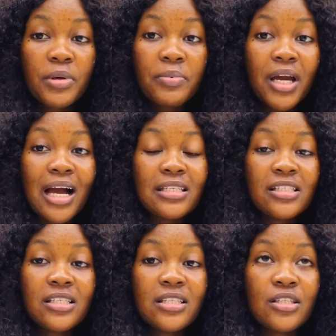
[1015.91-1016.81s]
baby can
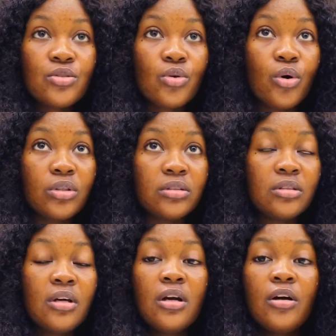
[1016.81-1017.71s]
actually sit
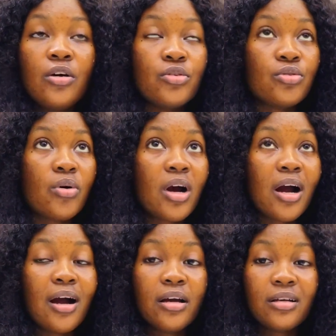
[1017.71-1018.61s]
on your
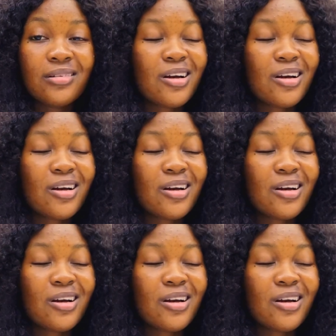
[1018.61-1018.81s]
car,